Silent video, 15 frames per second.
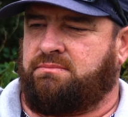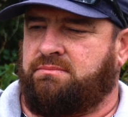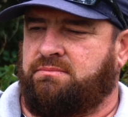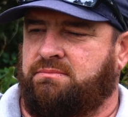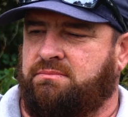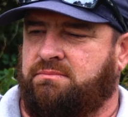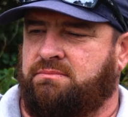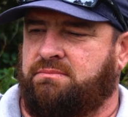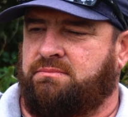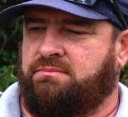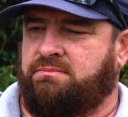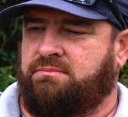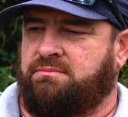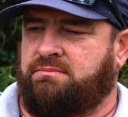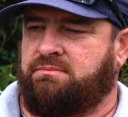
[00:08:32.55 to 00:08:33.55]

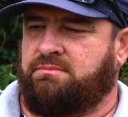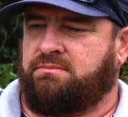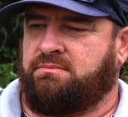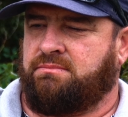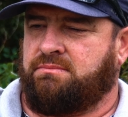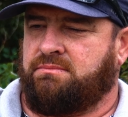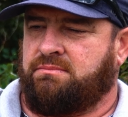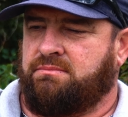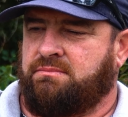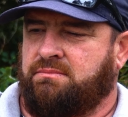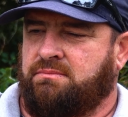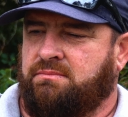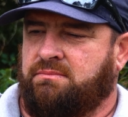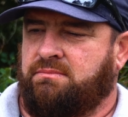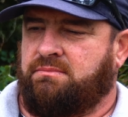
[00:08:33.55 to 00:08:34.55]

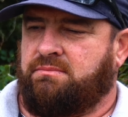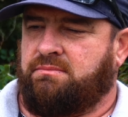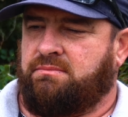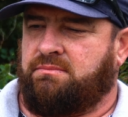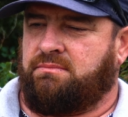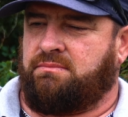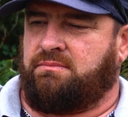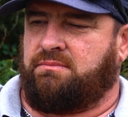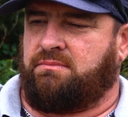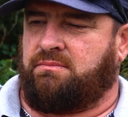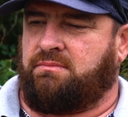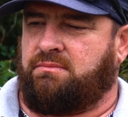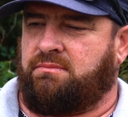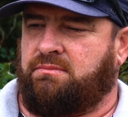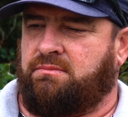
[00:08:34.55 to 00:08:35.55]

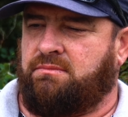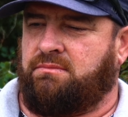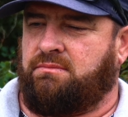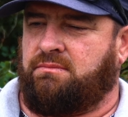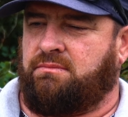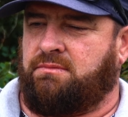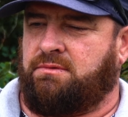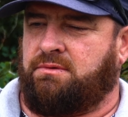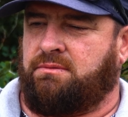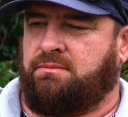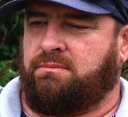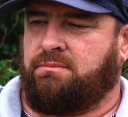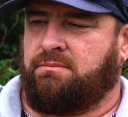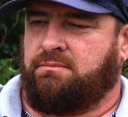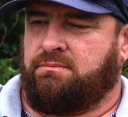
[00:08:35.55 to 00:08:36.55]

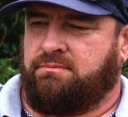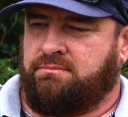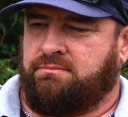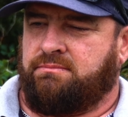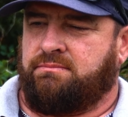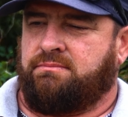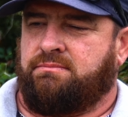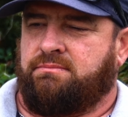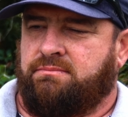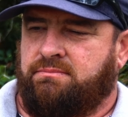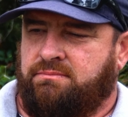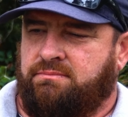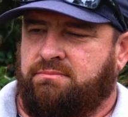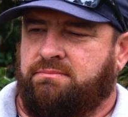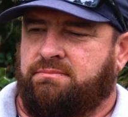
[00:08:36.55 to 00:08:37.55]

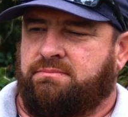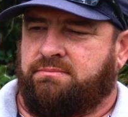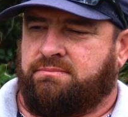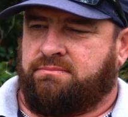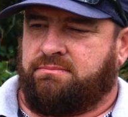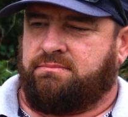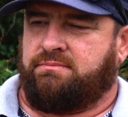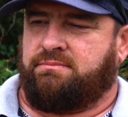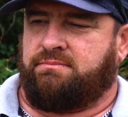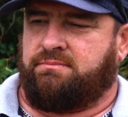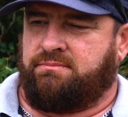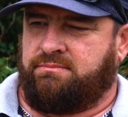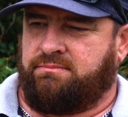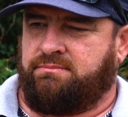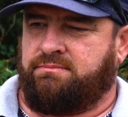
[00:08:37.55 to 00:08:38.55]

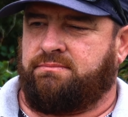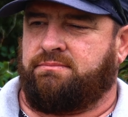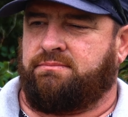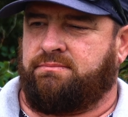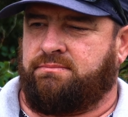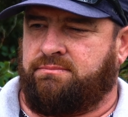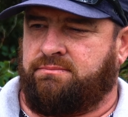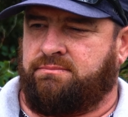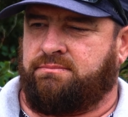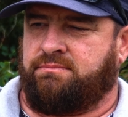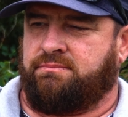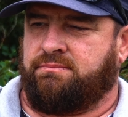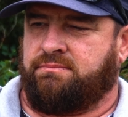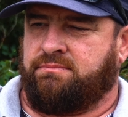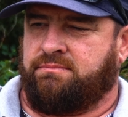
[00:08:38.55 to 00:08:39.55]

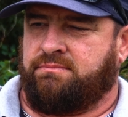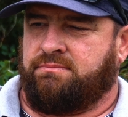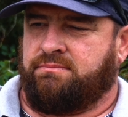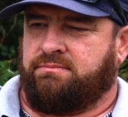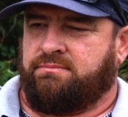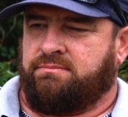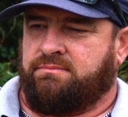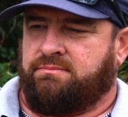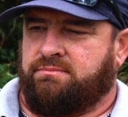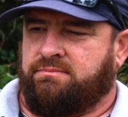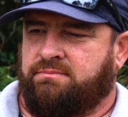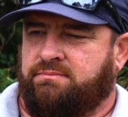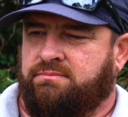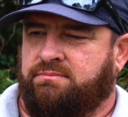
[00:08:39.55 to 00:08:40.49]
[no speech]